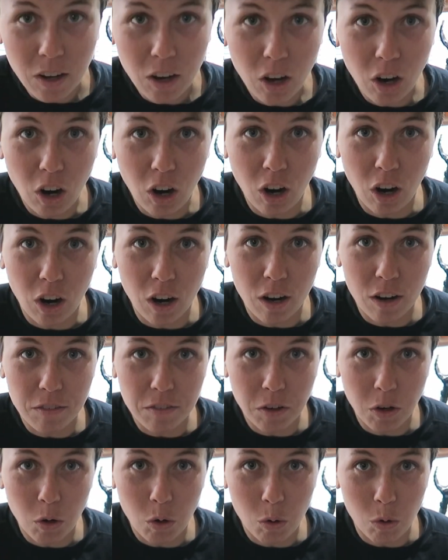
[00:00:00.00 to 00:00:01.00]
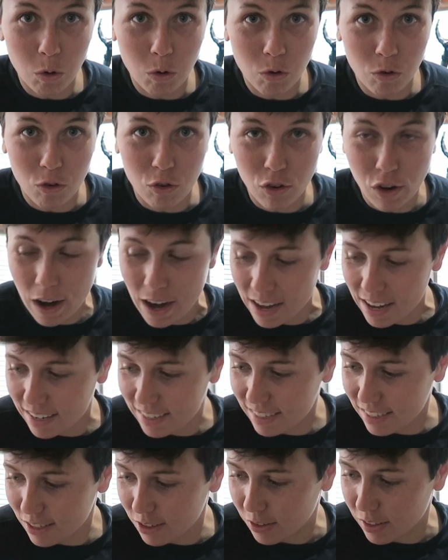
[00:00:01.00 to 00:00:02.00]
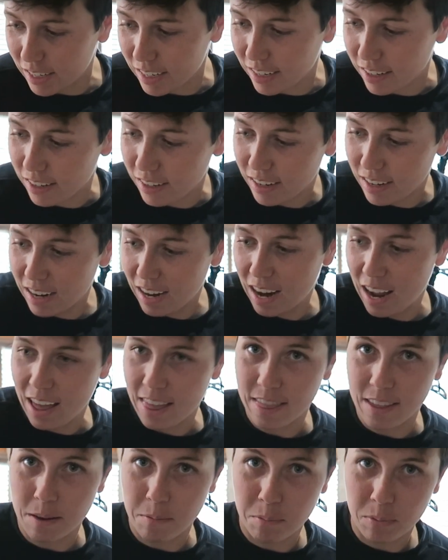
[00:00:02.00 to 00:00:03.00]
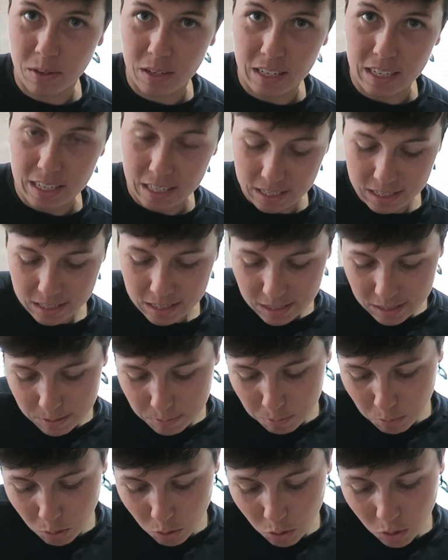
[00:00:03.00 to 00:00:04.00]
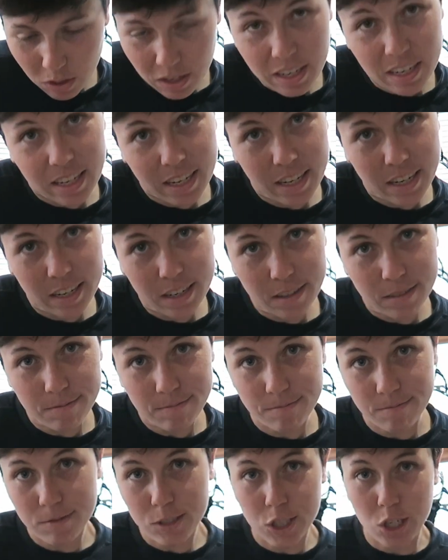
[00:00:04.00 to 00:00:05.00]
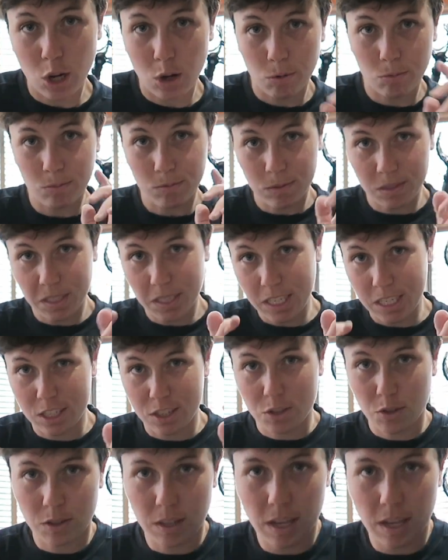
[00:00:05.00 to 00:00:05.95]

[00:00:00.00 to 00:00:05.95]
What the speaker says: carve a hole right into here and then place this bowl in here. So let's do